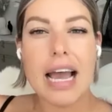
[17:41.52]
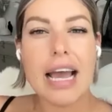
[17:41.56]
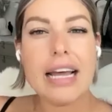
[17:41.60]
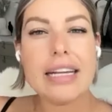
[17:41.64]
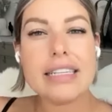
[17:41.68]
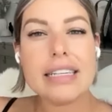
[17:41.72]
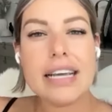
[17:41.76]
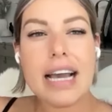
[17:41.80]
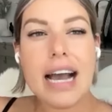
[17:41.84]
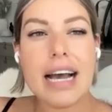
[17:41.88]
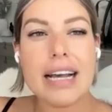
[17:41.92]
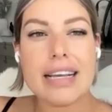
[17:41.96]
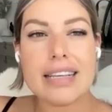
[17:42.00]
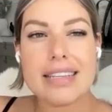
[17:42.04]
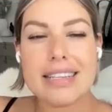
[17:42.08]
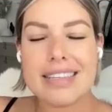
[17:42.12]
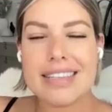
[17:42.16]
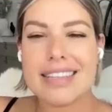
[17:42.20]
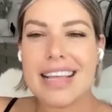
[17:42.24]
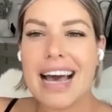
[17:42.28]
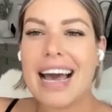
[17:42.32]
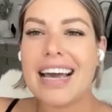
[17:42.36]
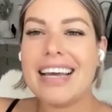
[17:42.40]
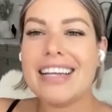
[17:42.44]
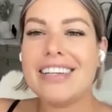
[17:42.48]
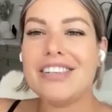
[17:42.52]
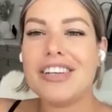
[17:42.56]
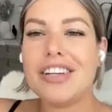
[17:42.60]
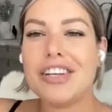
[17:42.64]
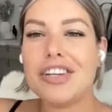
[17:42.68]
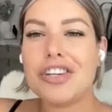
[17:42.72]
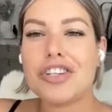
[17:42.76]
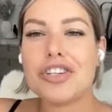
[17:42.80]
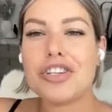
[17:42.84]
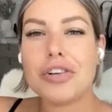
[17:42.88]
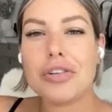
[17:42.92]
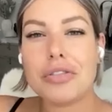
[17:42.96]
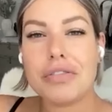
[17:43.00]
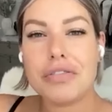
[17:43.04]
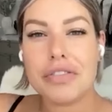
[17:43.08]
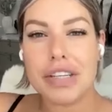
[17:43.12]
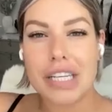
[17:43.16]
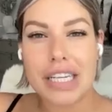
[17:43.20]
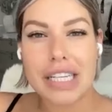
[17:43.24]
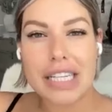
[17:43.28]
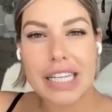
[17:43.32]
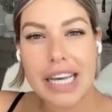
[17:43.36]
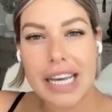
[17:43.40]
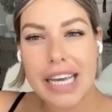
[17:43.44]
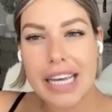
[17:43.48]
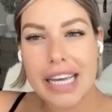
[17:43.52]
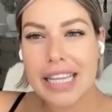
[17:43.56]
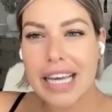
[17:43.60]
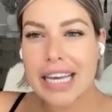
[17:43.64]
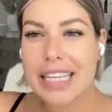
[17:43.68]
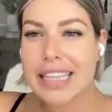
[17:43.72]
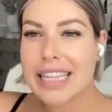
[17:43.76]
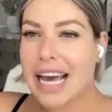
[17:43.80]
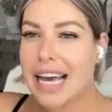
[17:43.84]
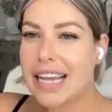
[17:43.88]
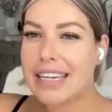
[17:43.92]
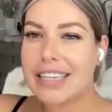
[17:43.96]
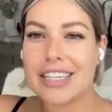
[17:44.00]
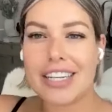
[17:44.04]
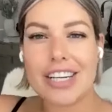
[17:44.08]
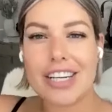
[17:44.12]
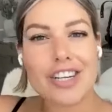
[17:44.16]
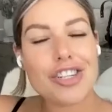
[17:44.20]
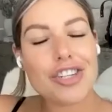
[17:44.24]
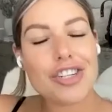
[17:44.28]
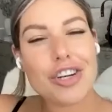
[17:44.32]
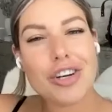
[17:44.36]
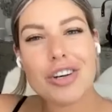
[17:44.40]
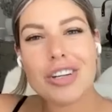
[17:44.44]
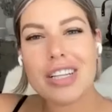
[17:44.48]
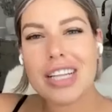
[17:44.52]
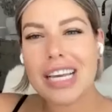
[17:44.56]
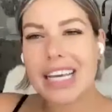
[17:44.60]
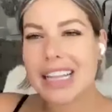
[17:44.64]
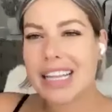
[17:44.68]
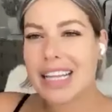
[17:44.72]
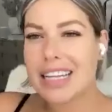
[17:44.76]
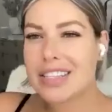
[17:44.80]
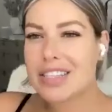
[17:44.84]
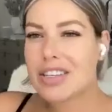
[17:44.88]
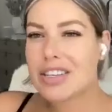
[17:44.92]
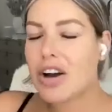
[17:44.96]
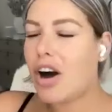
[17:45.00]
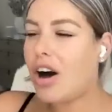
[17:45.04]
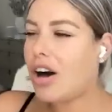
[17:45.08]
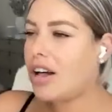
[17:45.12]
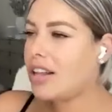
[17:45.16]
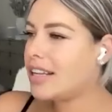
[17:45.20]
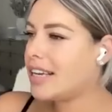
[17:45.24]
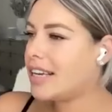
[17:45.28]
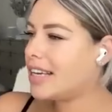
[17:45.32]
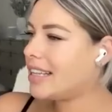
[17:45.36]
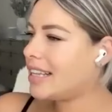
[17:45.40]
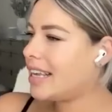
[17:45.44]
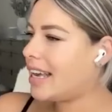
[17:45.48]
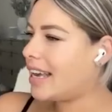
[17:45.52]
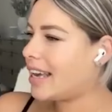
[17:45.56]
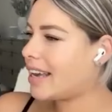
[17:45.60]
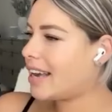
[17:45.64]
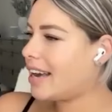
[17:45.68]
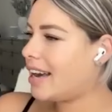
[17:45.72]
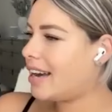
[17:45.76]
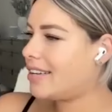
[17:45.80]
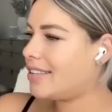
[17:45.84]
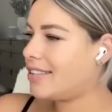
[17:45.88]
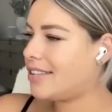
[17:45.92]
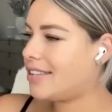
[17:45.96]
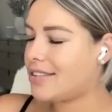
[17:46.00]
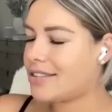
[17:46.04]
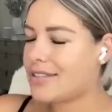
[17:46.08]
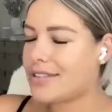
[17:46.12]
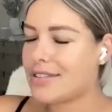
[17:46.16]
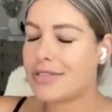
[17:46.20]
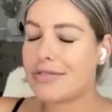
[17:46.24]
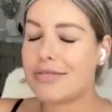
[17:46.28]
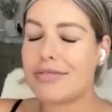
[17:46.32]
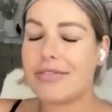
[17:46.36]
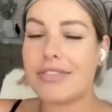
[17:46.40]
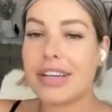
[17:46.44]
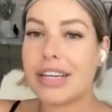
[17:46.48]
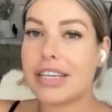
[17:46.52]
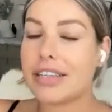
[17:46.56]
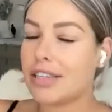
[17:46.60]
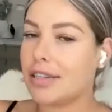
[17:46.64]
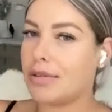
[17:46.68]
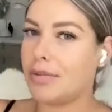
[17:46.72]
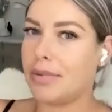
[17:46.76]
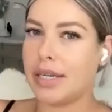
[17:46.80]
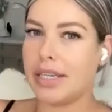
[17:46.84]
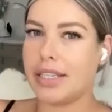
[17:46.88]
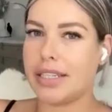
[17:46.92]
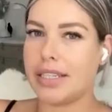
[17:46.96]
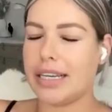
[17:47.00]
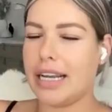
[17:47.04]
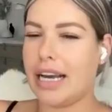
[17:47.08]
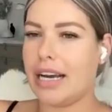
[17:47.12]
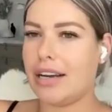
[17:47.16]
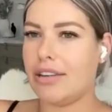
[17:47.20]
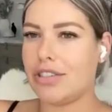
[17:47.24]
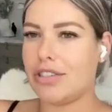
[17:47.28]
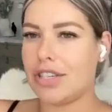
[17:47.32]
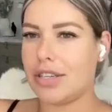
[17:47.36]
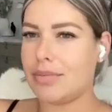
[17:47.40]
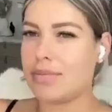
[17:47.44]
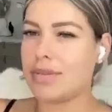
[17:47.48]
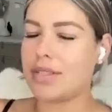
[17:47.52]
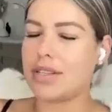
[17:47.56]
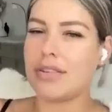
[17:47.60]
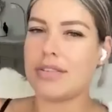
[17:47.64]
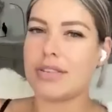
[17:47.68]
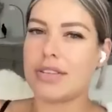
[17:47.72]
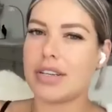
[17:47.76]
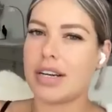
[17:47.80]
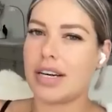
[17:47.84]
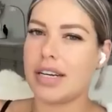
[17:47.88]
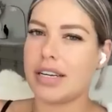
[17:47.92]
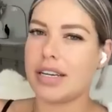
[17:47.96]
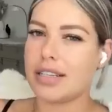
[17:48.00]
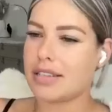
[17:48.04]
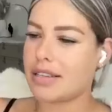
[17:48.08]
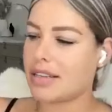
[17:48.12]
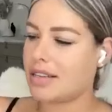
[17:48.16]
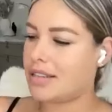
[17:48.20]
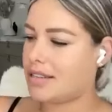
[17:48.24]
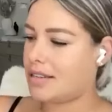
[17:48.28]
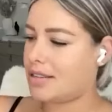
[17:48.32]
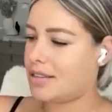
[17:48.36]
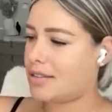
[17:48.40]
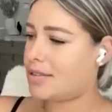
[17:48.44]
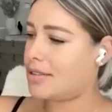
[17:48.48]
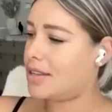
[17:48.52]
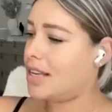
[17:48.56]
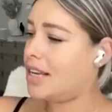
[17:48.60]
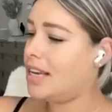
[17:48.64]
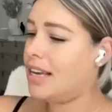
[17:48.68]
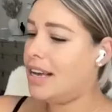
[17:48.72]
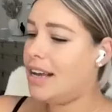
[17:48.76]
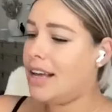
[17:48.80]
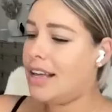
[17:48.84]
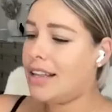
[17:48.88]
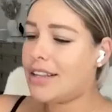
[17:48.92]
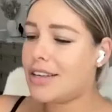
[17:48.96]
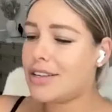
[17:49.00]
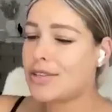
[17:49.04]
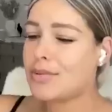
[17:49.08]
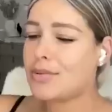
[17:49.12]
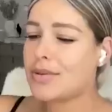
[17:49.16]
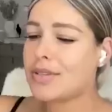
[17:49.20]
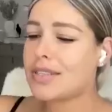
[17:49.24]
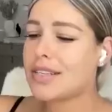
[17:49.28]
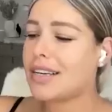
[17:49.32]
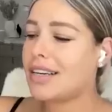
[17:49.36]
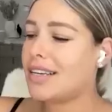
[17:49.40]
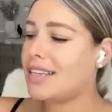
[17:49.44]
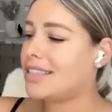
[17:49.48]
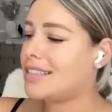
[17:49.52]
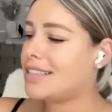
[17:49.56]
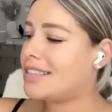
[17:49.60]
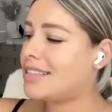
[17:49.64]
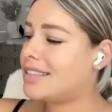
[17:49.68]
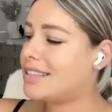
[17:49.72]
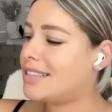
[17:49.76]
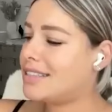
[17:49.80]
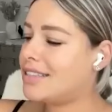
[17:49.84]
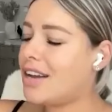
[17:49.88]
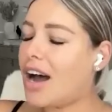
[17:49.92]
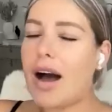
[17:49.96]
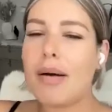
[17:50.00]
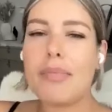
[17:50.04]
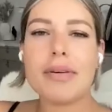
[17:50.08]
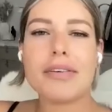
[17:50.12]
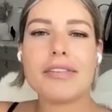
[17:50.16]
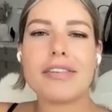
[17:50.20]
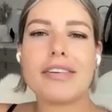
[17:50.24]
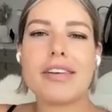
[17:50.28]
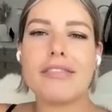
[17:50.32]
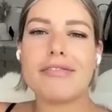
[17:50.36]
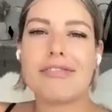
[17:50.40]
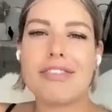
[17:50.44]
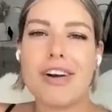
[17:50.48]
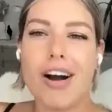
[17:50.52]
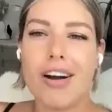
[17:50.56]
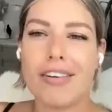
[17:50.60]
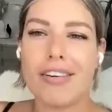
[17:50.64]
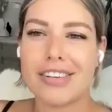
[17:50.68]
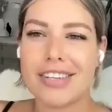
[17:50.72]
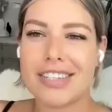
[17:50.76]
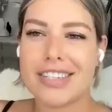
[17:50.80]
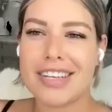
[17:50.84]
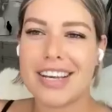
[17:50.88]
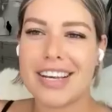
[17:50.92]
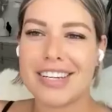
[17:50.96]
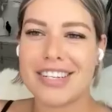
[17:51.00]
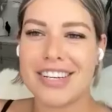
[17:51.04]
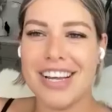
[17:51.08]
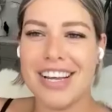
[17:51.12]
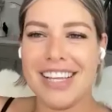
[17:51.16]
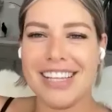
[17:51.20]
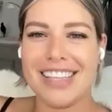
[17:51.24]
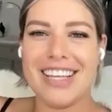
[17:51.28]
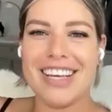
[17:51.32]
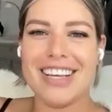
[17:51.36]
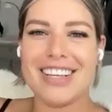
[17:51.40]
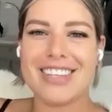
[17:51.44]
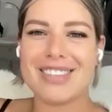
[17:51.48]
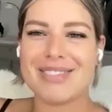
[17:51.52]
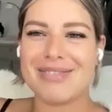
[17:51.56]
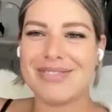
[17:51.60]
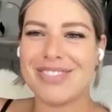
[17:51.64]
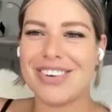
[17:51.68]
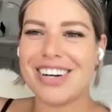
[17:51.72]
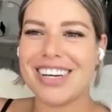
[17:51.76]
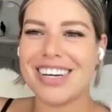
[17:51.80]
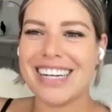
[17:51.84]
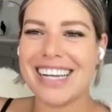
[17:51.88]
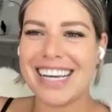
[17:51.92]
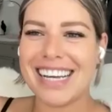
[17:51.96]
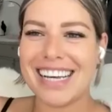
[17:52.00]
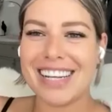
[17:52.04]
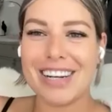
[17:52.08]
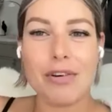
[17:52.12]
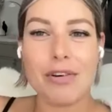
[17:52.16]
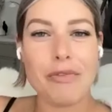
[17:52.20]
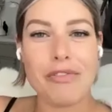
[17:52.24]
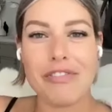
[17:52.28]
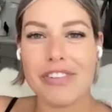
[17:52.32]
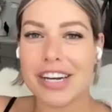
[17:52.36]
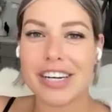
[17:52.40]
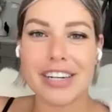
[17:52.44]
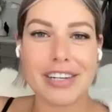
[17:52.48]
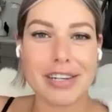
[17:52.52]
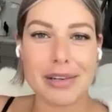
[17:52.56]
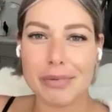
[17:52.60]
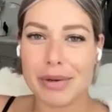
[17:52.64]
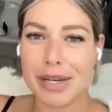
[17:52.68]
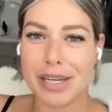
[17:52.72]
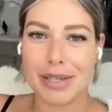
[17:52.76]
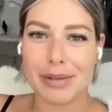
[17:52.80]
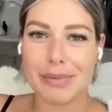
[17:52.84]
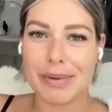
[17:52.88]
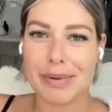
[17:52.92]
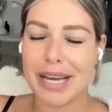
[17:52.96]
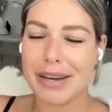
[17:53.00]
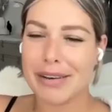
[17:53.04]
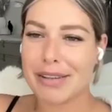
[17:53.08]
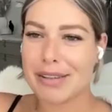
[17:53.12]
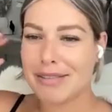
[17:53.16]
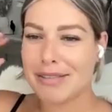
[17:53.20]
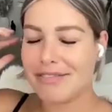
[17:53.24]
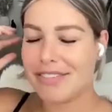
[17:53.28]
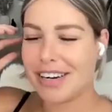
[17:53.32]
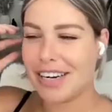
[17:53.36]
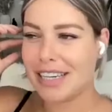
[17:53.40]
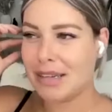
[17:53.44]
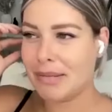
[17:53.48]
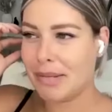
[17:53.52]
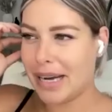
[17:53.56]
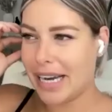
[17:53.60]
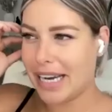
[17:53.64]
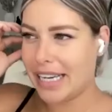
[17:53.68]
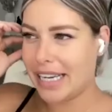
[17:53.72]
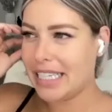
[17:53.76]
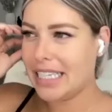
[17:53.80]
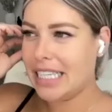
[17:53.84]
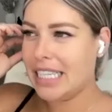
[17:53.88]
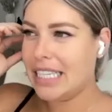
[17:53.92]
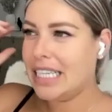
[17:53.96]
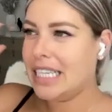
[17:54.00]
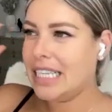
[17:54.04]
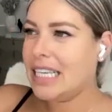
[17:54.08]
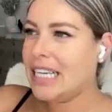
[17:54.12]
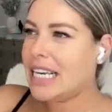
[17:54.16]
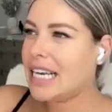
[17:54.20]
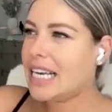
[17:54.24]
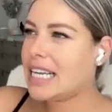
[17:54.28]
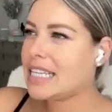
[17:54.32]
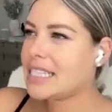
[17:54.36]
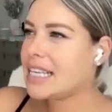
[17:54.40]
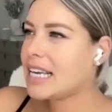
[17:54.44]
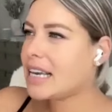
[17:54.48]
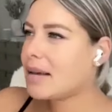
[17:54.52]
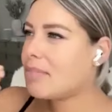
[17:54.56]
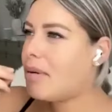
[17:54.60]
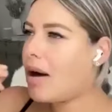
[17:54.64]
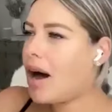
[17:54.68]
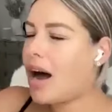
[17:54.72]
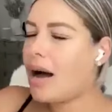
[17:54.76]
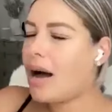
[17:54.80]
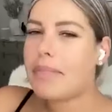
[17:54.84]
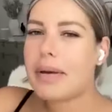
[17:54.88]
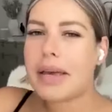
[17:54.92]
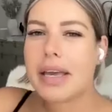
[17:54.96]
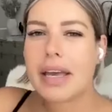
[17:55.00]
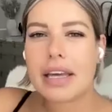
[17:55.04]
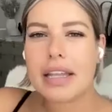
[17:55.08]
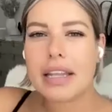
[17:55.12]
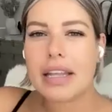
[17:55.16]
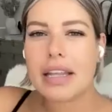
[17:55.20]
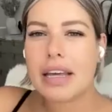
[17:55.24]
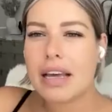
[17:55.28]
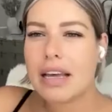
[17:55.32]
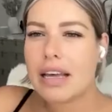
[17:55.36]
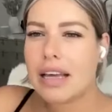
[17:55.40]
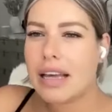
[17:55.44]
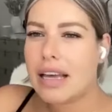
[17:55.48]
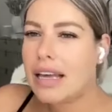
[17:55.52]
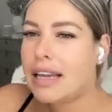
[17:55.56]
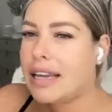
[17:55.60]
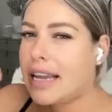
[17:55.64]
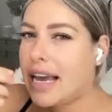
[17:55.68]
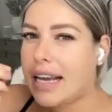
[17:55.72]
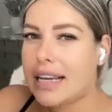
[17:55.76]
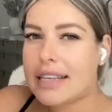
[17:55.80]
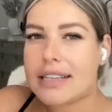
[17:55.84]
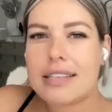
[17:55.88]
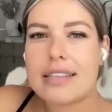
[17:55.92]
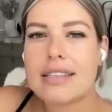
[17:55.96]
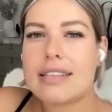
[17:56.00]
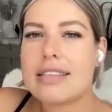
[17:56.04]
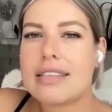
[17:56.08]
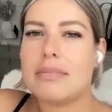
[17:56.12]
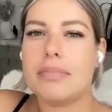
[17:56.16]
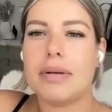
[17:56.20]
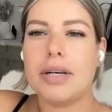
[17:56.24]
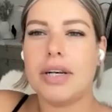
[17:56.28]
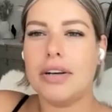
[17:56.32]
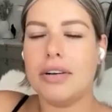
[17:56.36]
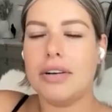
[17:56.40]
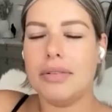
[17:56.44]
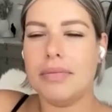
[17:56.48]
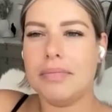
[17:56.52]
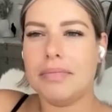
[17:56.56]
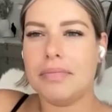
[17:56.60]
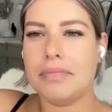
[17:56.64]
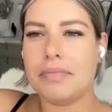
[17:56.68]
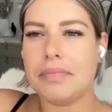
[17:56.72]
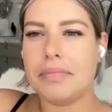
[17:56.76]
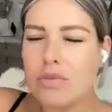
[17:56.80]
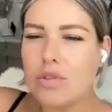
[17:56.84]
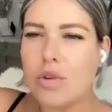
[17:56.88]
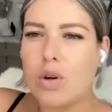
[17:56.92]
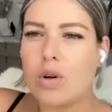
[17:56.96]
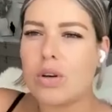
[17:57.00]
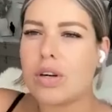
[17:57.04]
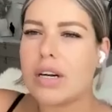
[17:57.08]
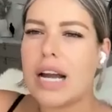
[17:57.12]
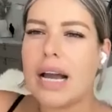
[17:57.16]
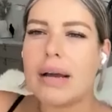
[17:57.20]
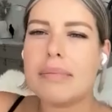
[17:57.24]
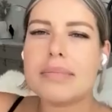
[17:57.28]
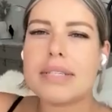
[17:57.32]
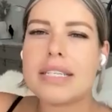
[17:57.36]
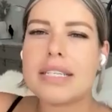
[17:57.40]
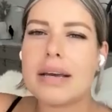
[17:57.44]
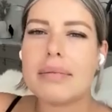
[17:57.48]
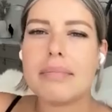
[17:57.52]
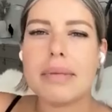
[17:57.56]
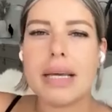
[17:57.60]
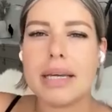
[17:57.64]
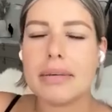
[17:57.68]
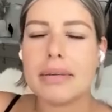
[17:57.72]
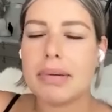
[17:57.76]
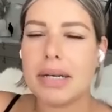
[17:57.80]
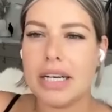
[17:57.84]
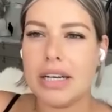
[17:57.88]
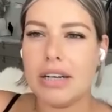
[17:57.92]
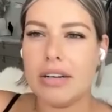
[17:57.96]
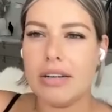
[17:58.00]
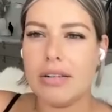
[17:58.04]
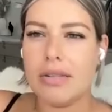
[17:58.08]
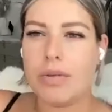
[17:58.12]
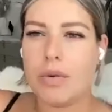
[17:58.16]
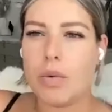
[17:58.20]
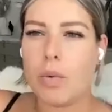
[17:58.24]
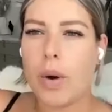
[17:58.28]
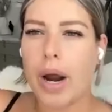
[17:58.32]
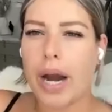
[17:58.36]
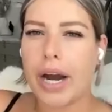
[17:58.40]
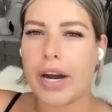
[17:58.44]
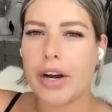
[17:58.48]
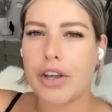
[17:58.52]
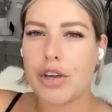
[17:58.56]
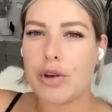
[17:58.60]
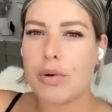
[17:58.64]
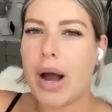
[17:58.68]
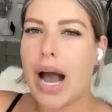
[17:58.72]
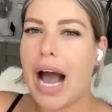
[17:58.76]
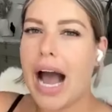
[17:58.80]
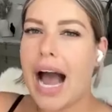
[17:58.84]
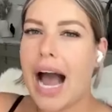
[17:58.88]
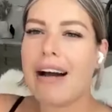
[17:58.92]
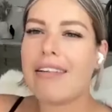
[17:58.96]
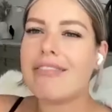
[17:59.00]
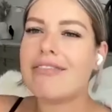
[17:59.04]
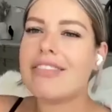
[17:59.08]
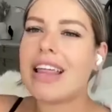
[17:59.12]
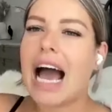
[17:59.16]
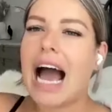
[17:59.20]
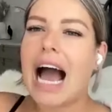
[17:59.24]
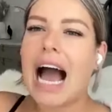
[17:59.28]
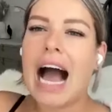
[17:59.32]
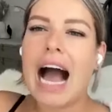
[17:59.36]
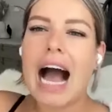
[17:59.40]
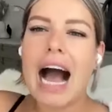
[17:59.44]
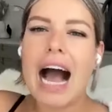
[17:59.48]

and yes that initial feeling like that initial like let's call it like i don't know this is a very weird analogy i'm so sorry it's because this this was a topic of conversation this morning in a very weird way with a friend of mine it's like popping a, a, an ecstasy pill or mdma pill where you have that